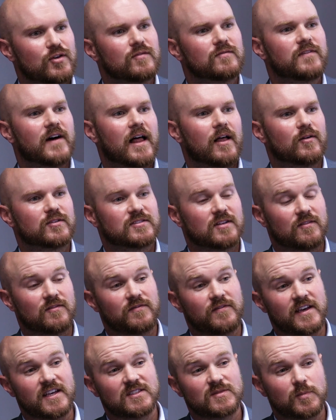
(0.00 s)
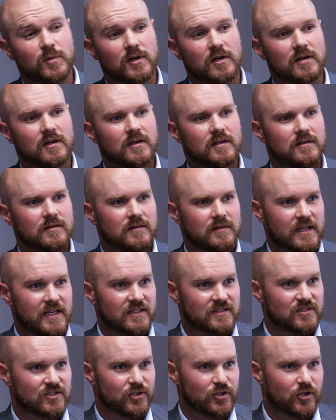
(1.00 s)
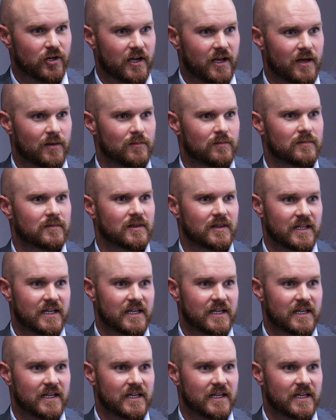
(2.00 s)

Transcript: You can follow us on Facebook, Instagram,